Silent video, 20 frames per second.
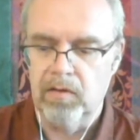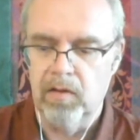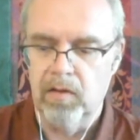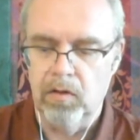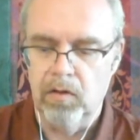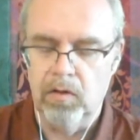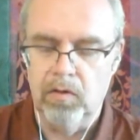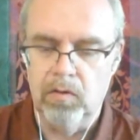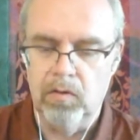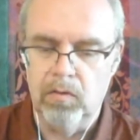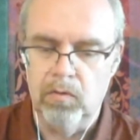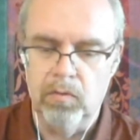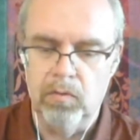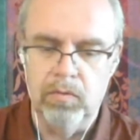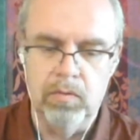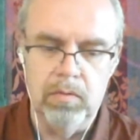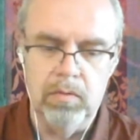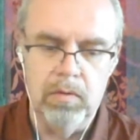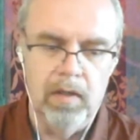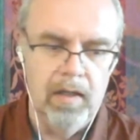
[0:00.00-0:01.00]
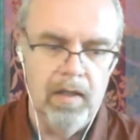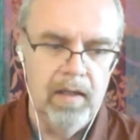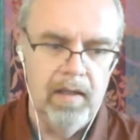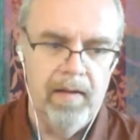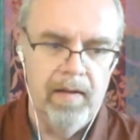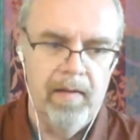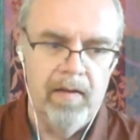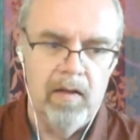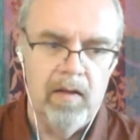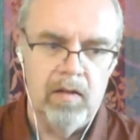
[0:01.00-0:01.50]
Uh, Two,
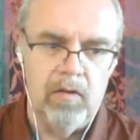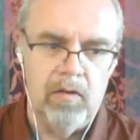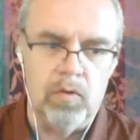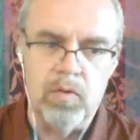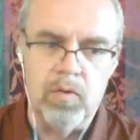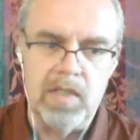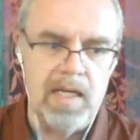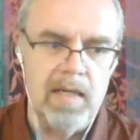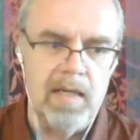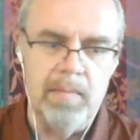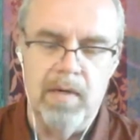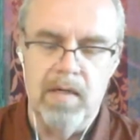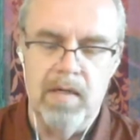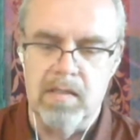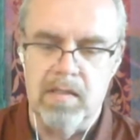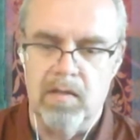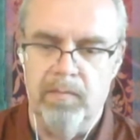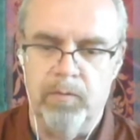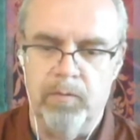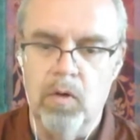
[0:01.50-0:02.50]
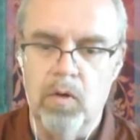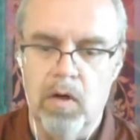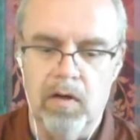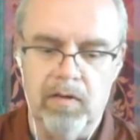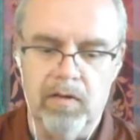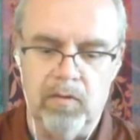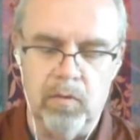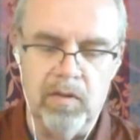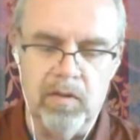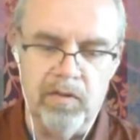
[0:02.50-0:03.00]
two tables, two
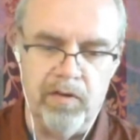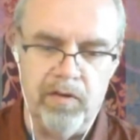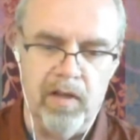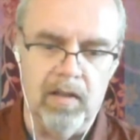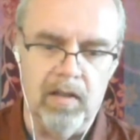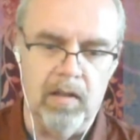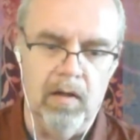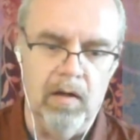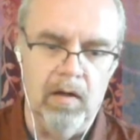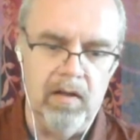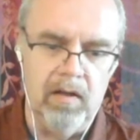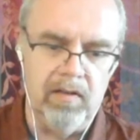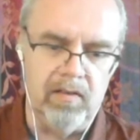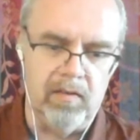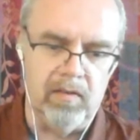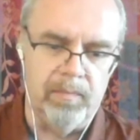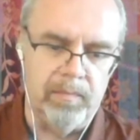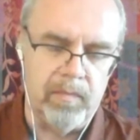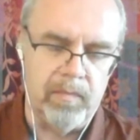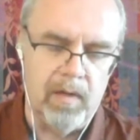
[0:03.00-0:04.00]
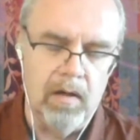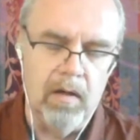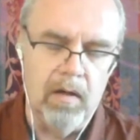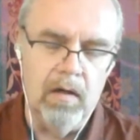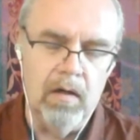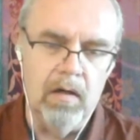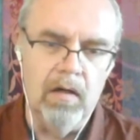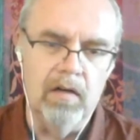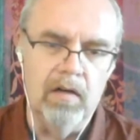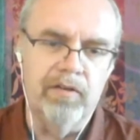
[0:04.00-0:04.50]
logs, two different logs. Uh,
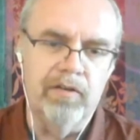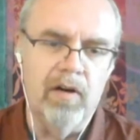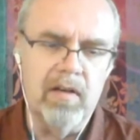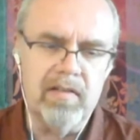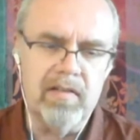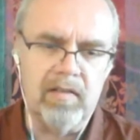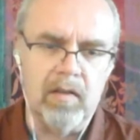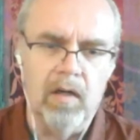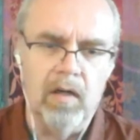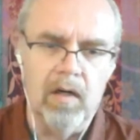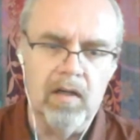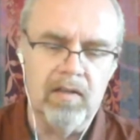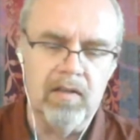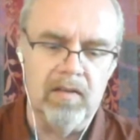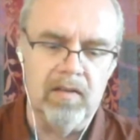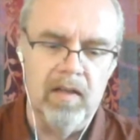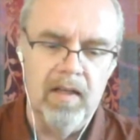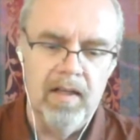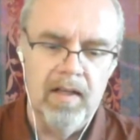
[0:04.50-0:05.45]
uh, first log